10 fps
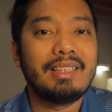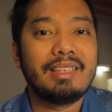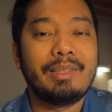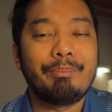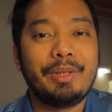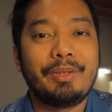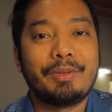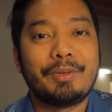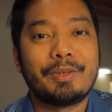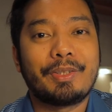ng
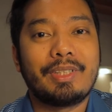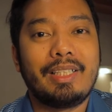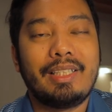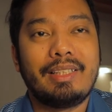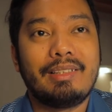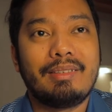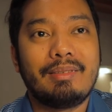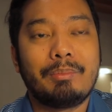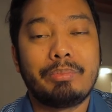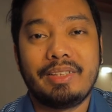pictures and
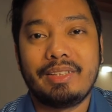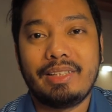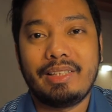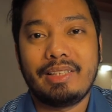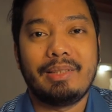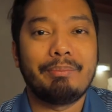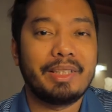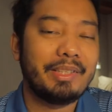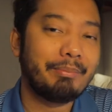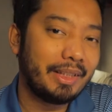printing and
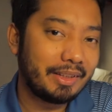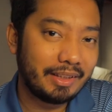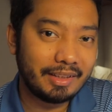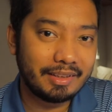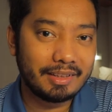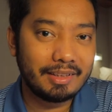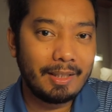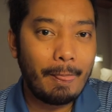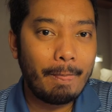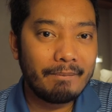machine maintenance.
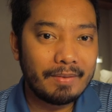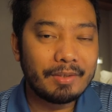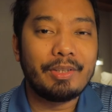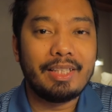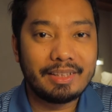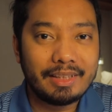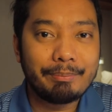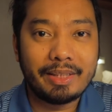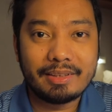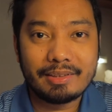So it
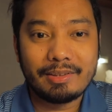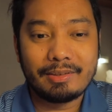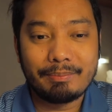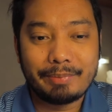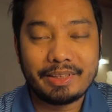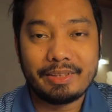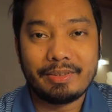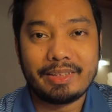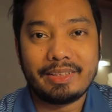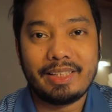depends on
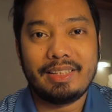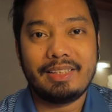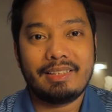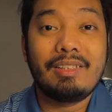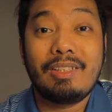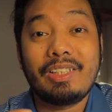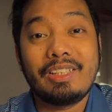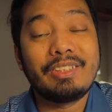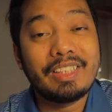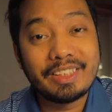particular day. Okay,
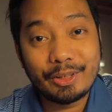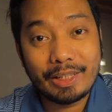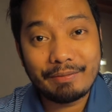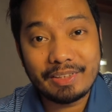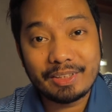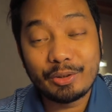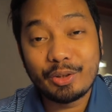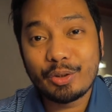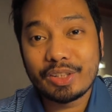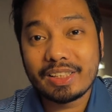so there you have it. So
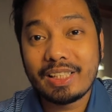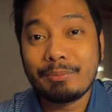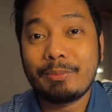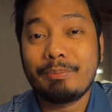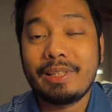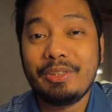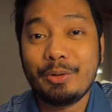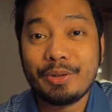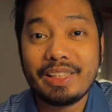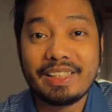those are some of my
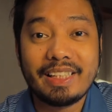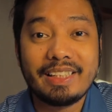duties